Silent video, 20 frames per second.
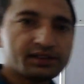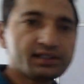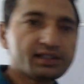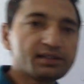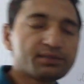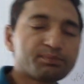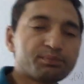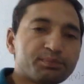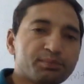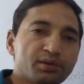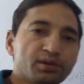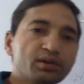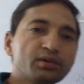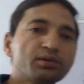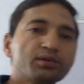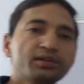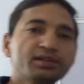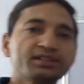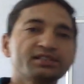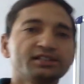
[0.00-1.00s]
the pure
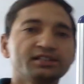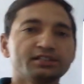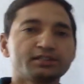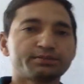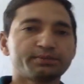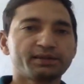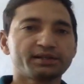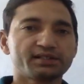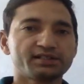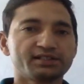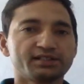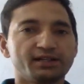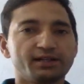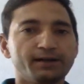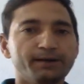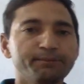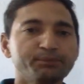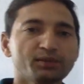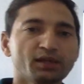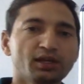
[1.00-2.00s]
rotational
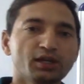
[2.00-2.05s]
spectra,